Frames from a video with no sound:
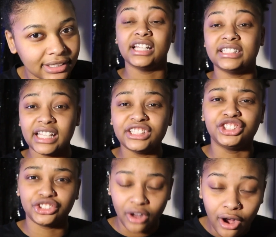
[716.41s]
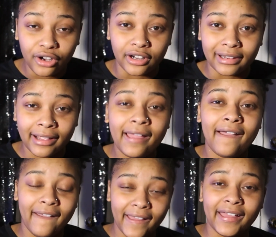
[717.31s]
It's getting stronger
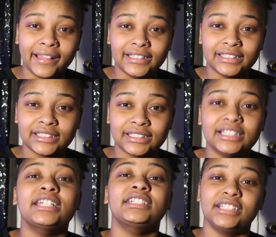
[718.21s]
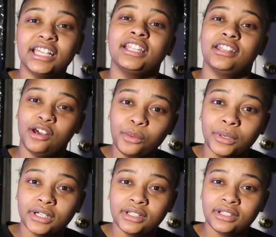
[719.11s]
as it's getting
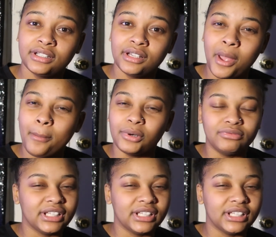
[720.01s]
lower. But